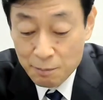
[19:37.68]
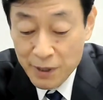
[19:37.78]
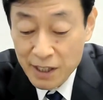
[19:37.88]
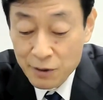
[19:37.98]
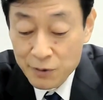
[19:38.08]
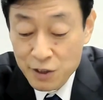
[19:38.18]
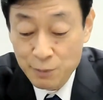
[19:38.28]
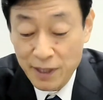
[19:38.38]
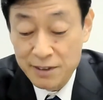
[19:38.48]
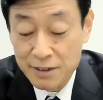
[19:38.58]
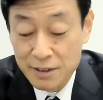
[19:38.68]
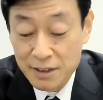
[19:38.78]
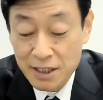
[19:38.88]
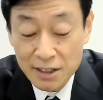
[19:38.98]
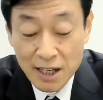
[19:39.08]
Beginning this month,
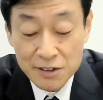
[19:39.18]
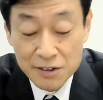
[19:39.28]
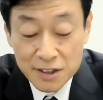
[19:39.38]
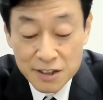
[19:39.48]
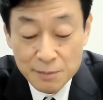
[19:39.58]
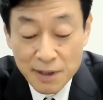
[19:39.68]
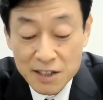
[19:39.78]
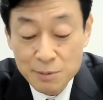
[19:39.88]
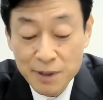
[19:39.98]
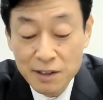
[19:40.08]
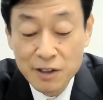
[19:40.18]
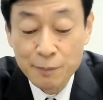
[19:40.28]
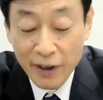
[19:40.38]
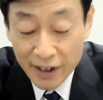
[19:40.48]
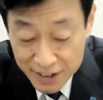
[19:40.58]
the tax system has been
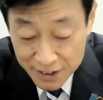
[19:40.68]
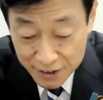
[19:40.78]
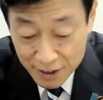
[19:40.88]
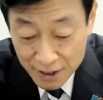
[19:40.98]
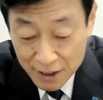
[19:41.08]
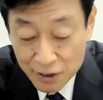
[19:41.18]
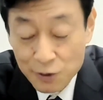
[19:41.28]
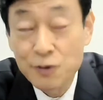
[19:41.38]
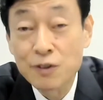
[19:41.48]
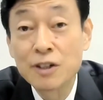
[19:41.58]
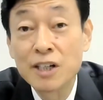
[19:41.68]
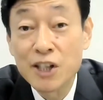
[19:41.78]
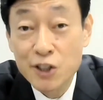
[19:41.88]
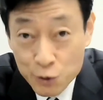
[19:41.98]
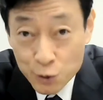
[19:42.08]
revised to
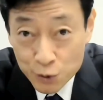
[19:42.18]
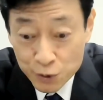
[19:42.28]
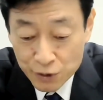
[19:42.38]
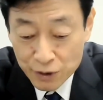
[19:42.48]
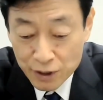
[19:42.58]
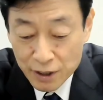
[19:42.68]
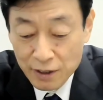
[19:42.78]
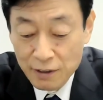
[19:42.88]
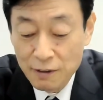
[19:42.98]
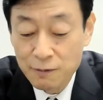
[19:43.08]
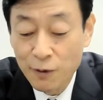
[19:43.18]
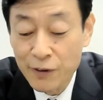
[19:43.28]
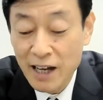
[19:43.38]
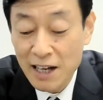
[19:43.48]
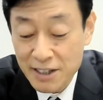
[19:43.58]
exclude
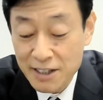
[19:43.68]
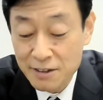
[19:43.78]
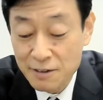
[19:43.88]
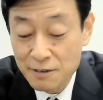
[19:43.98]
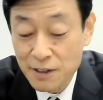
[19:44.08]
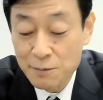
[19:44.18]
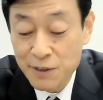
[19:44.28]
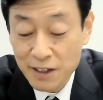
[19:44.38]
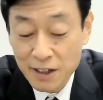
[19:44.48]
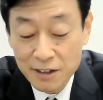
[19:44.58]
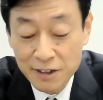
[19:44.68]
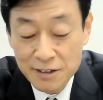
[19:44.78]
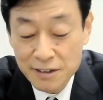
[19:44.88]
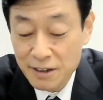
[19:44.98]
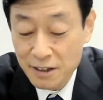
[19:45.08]
foreign assets from the
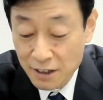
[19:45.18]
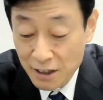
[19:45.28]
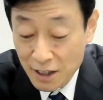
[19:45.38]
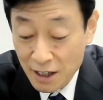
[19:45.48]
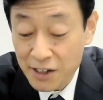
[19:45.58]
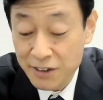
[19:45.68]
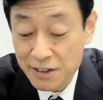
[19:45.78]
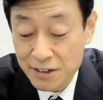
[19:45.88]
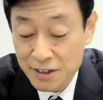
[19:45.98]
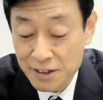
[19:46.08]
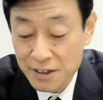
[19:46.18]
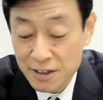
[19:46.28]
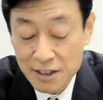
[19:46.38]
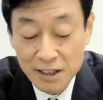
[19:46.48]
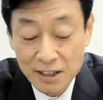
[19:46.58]
inheritance
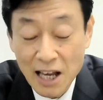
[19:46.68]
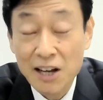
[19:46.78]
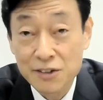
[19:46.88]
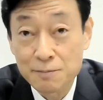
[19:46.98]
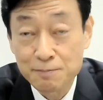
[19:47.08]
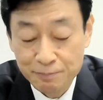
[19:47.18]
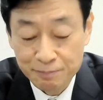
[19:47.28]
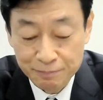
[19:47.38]
tax.